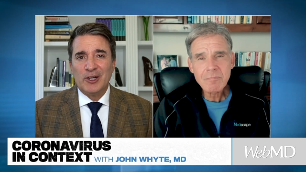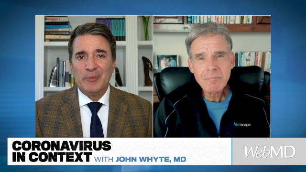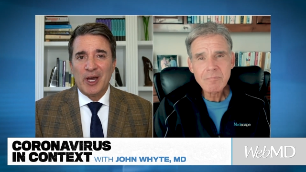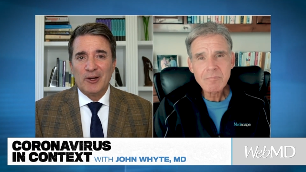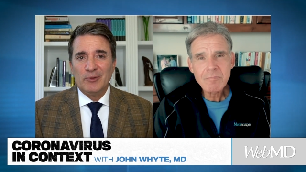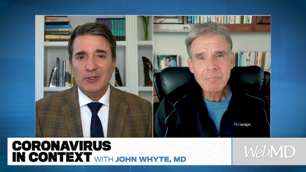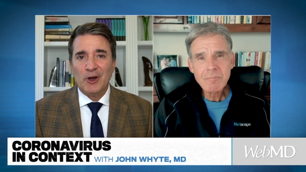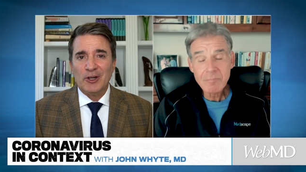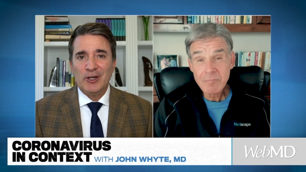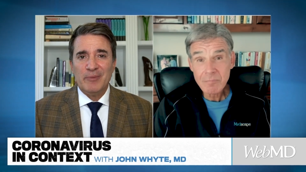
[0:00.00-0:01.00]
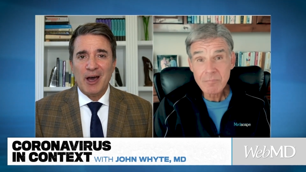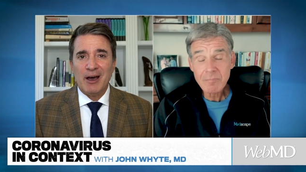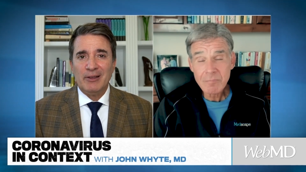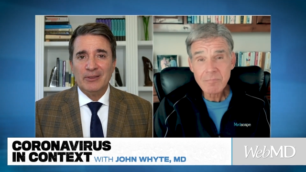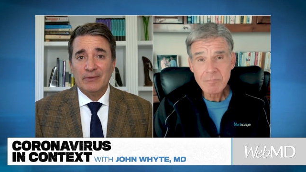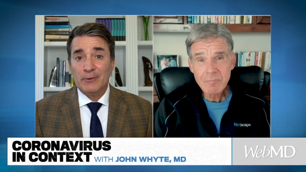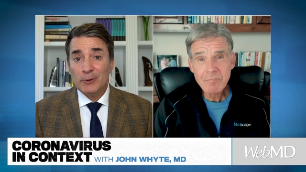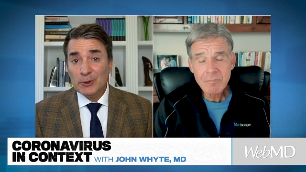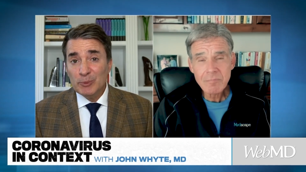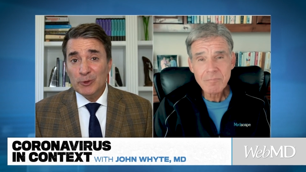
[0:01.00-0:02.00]
Speaker 1: about? Are we talking about the
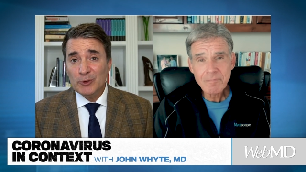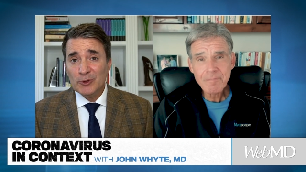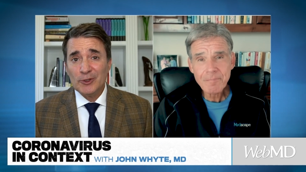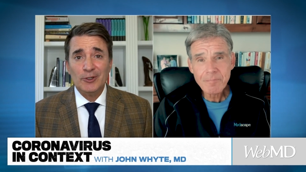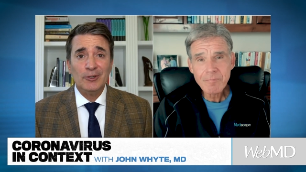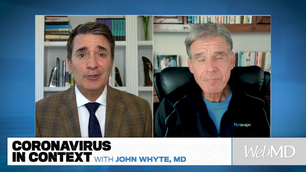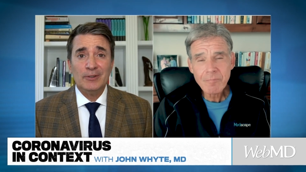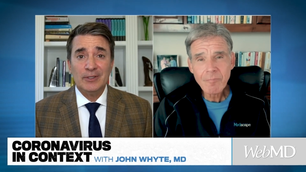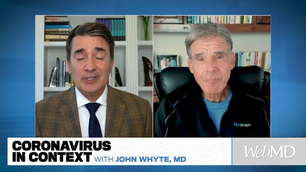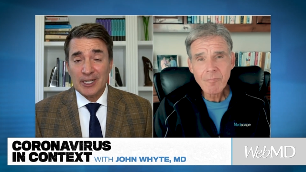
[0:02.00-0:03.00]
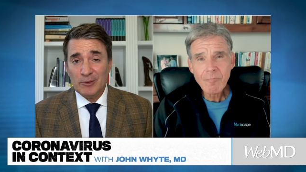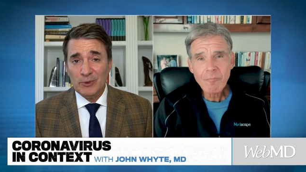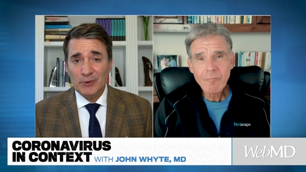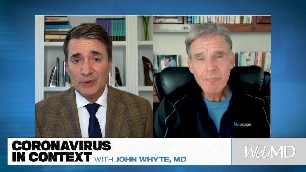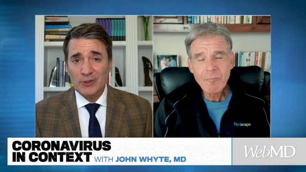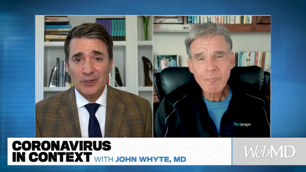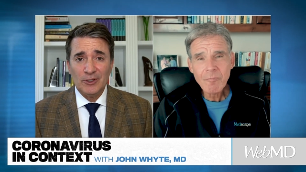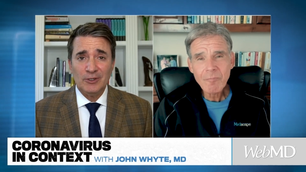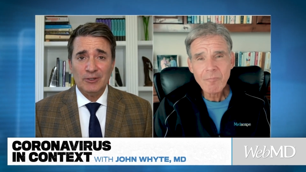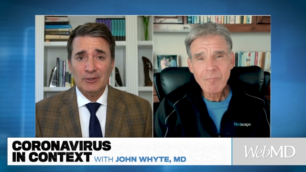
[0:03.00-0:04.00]
first booster, the second
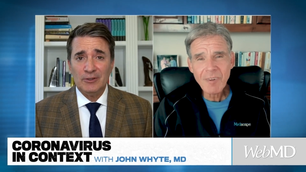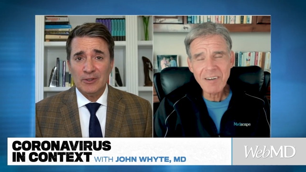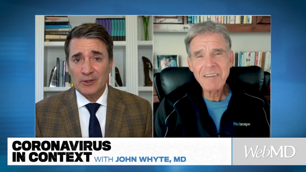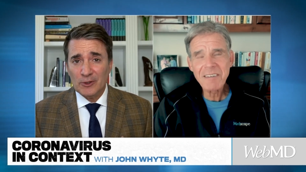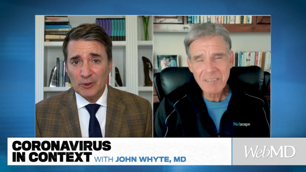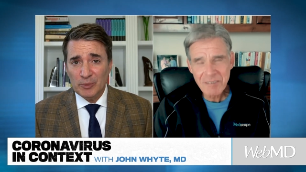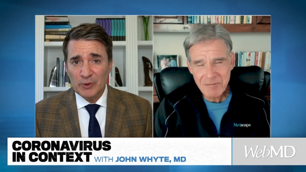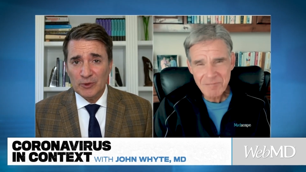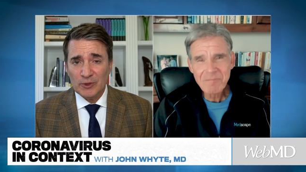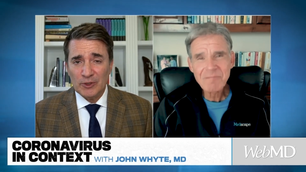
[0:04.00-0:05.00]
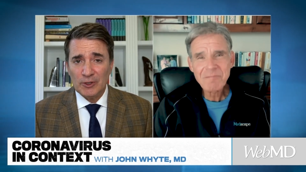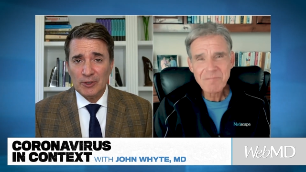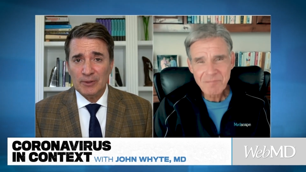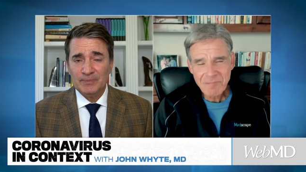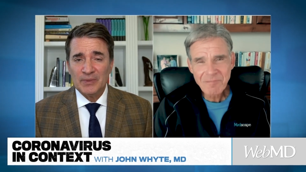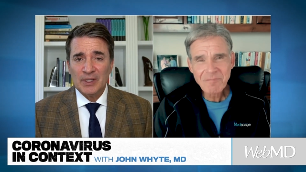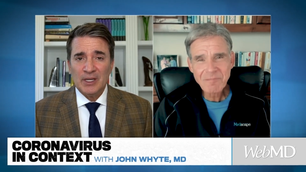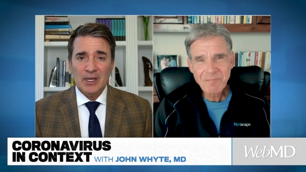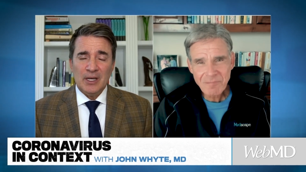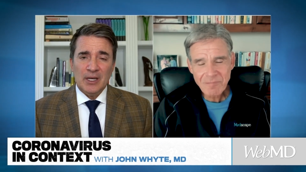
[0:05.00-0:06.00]
booster, the third booster?
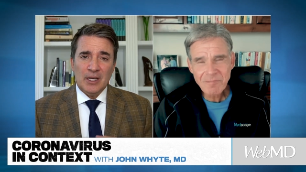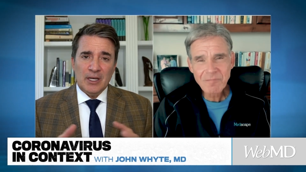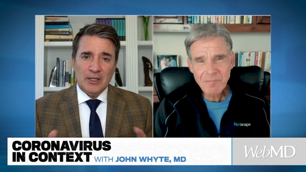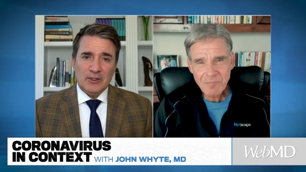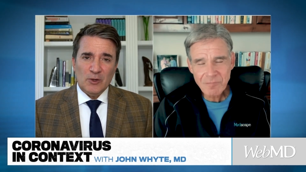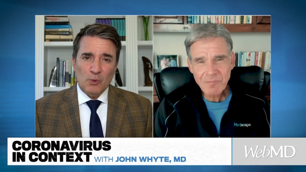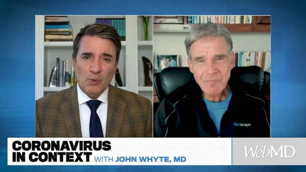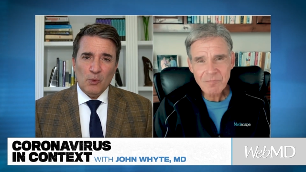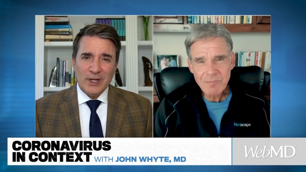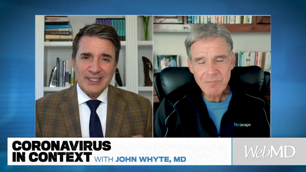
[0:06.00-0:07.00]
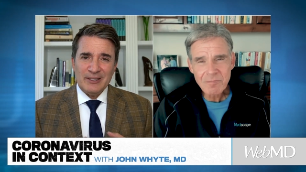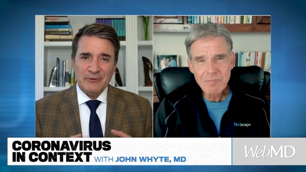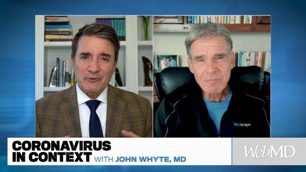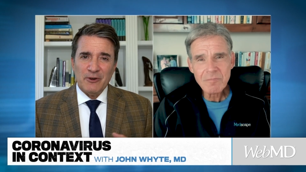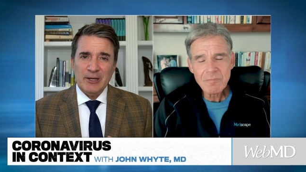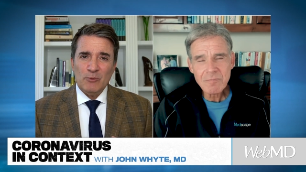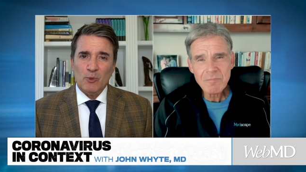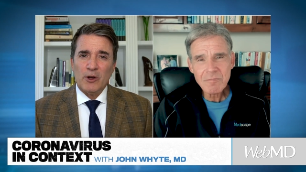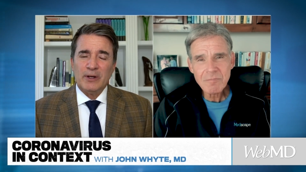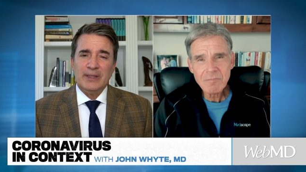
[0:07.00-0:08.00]
So, what's the
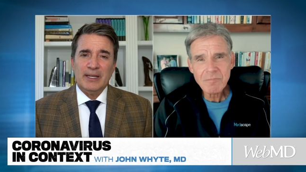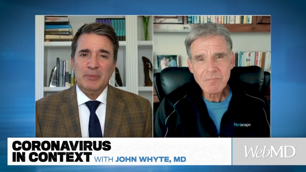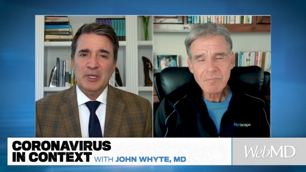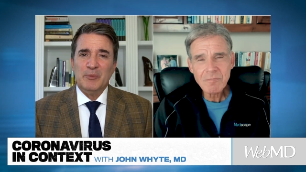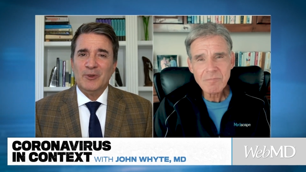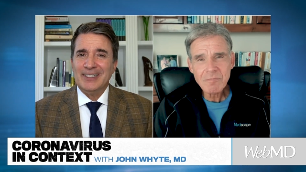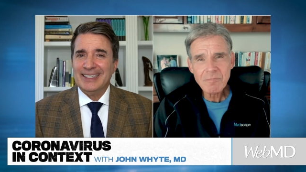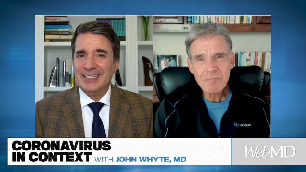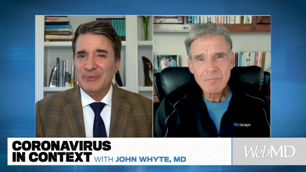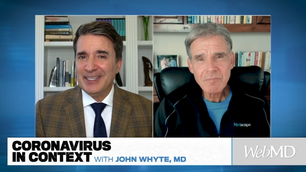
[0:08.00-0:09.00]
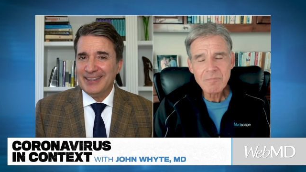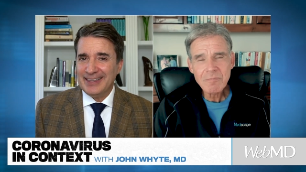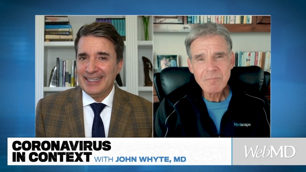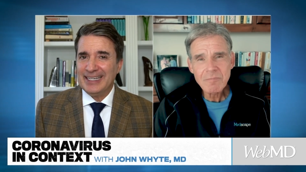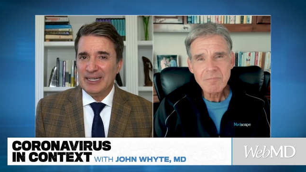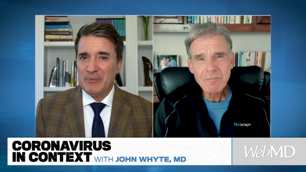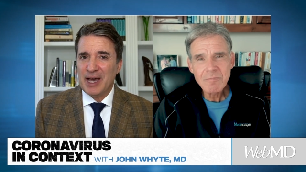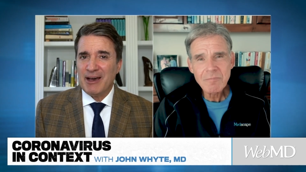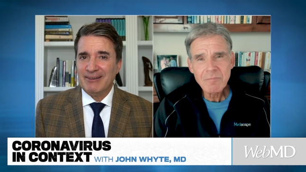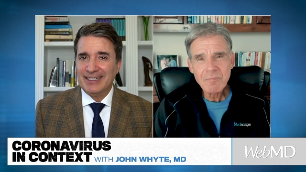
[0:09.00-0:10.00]
framework that people need to be thinking
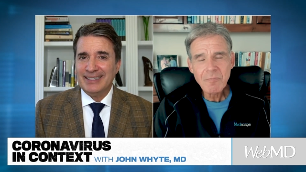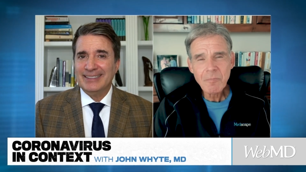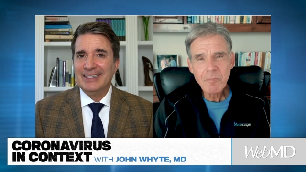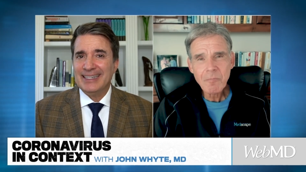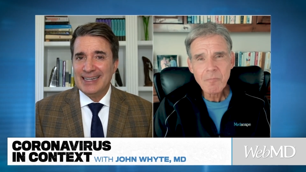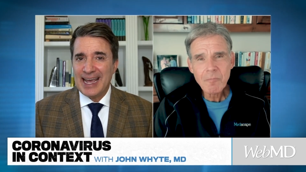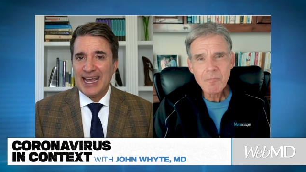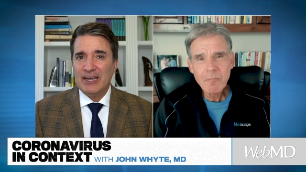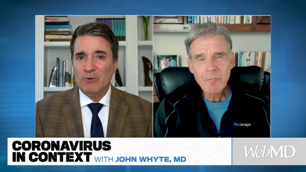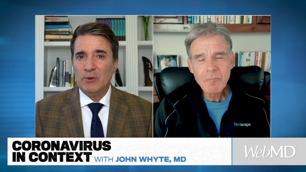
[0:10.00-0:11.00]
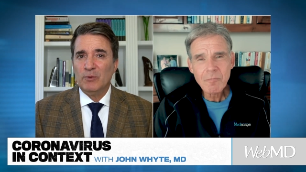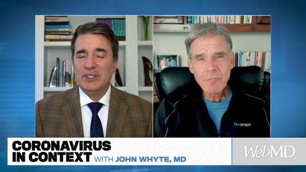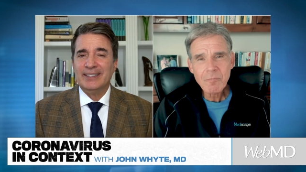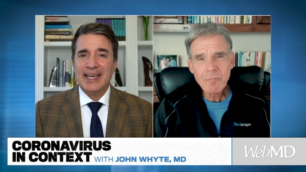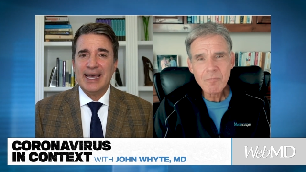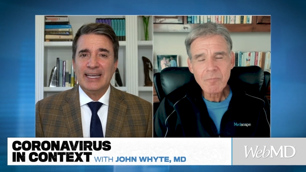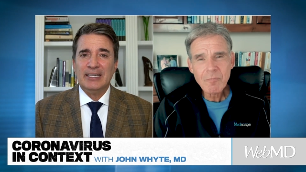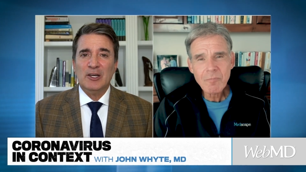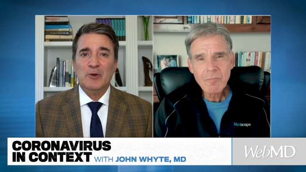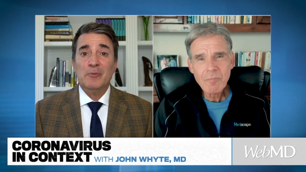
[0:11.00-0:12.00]
about today when we
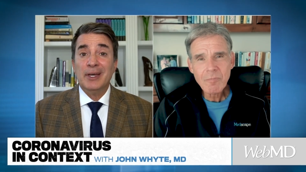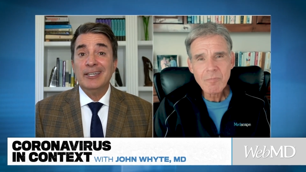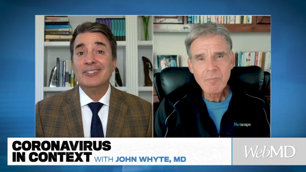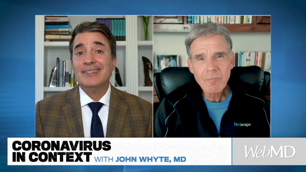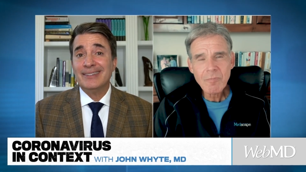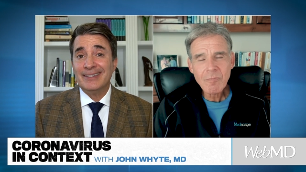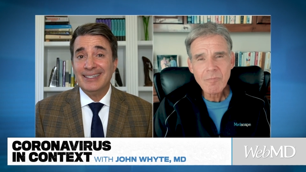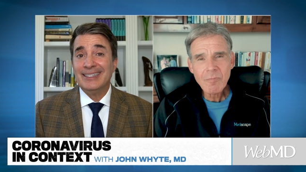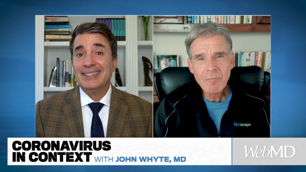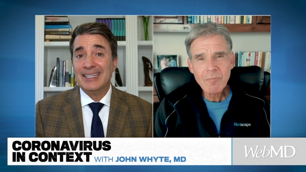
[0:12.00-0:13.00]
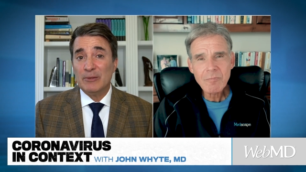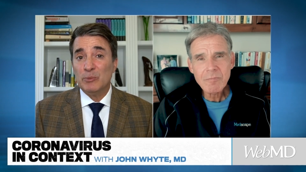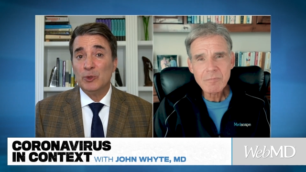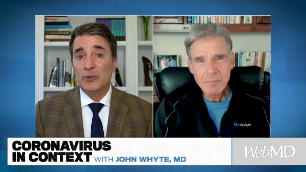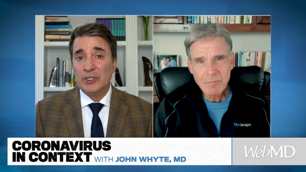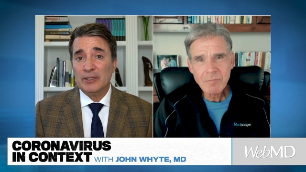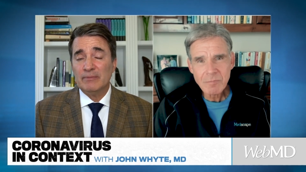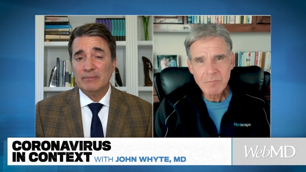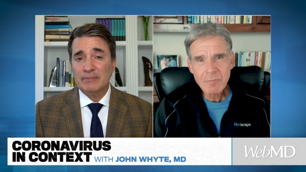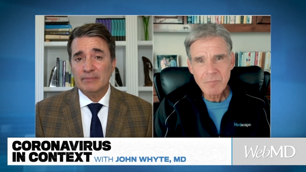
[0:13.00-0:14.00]
say patients need to get boosted?
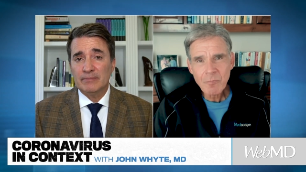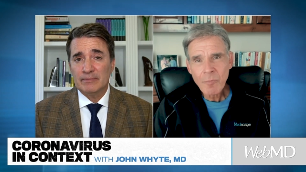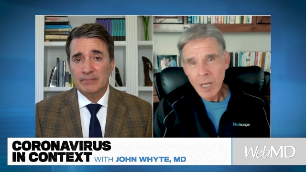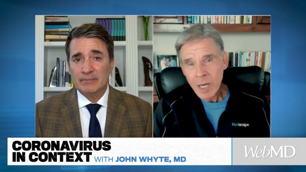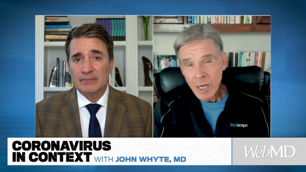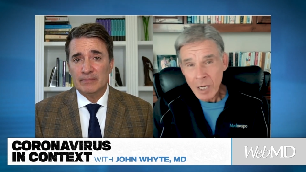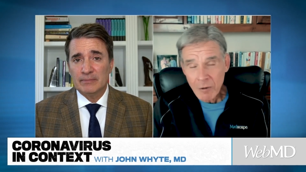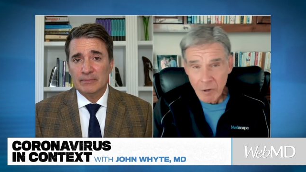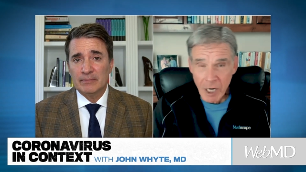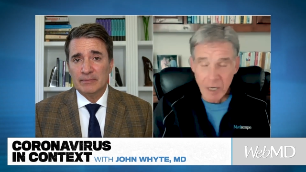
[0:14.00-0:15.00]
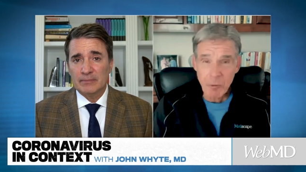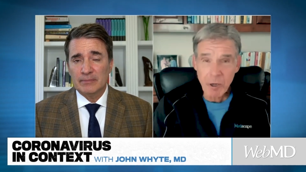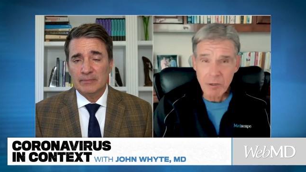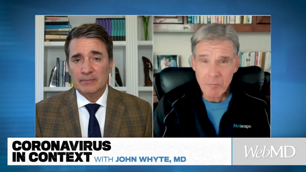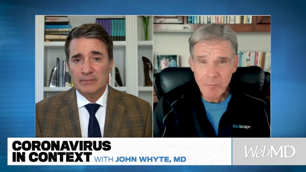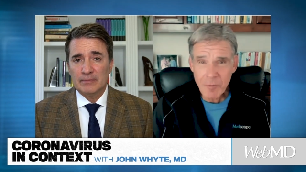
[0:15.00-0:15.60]
Speaker 2: Right. Well,